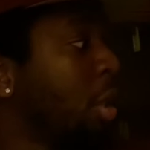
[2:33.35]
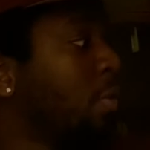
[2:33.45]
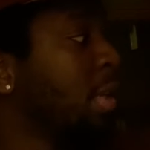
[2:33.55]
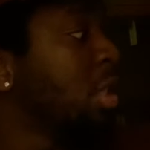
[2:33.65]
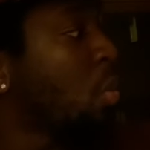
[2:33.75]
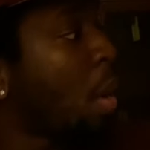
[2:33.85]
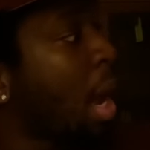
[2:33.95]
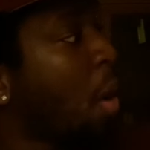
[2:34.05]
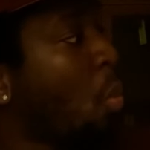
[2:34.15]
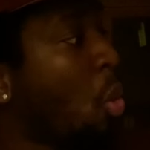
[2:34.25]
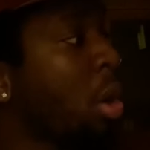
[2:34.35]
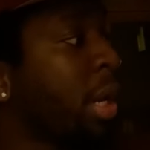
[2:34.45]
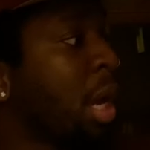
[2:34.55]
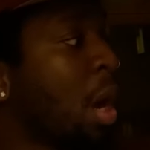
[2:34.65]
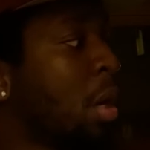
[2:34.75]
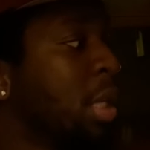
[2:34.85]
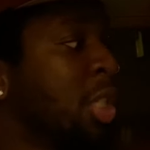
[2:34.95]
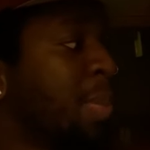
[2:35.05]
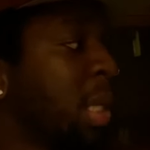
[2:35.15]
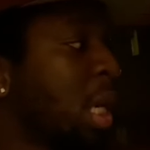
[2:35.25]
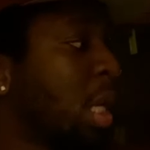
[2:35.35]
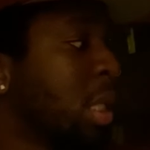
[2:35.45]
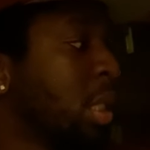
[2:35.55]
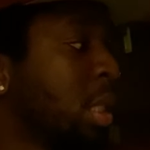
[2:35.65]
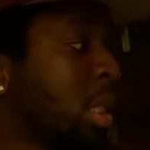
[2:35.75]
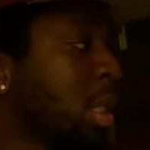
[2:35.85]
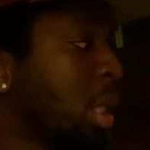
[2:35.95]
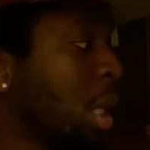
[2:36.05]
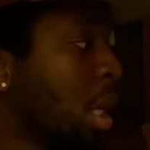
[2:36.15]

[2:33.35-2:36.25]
the reason why I'm warning y'all is because